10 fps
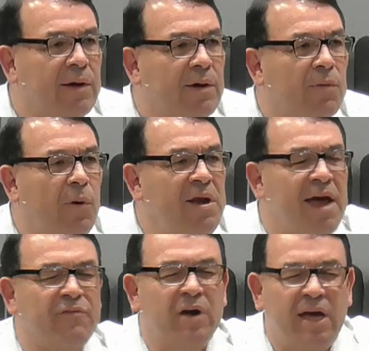We
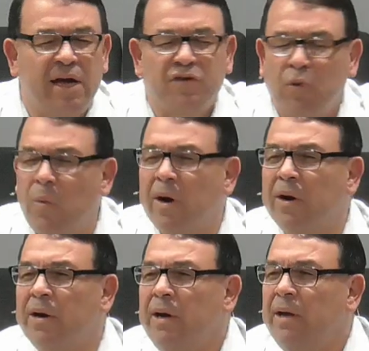never get to
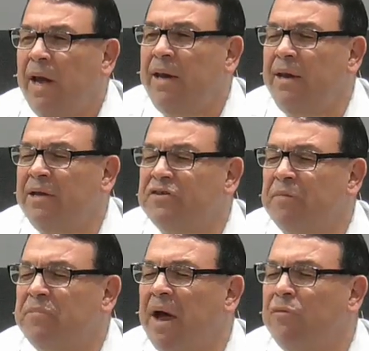where, and, and
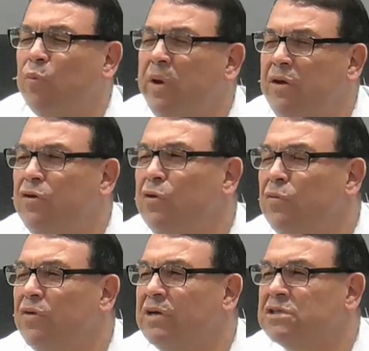sometimes we do
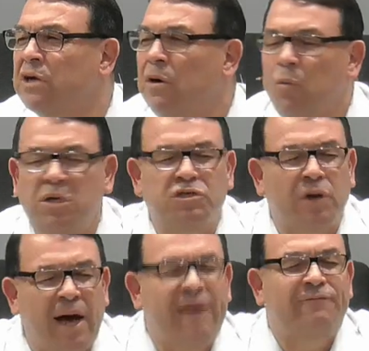this. We
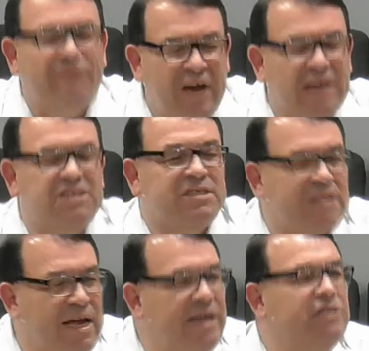try to fix
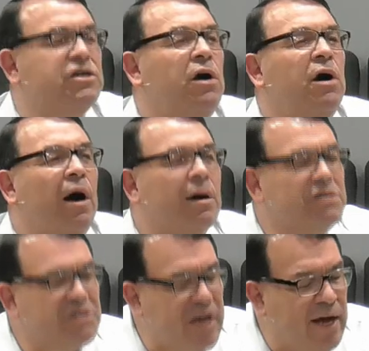things
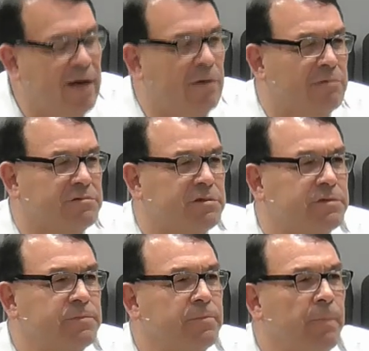ourselves.
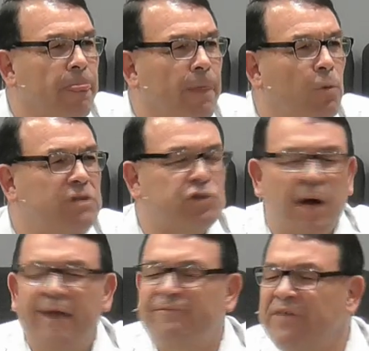We try
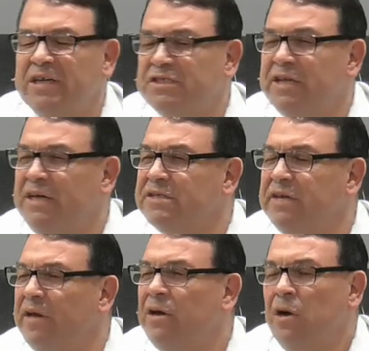to fix things, and
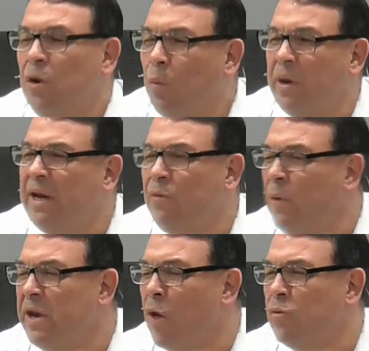then when it,
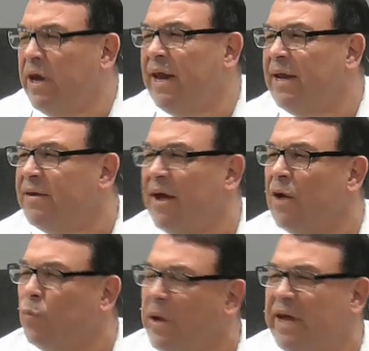we don't get it
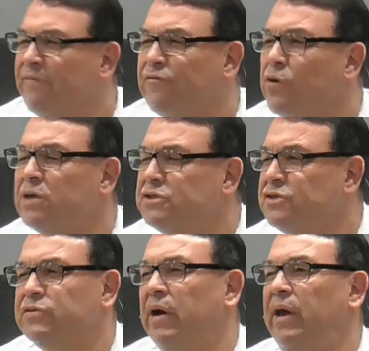done, we get
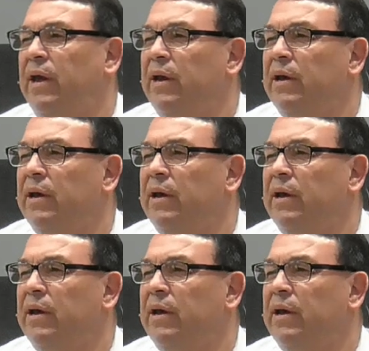frustrated.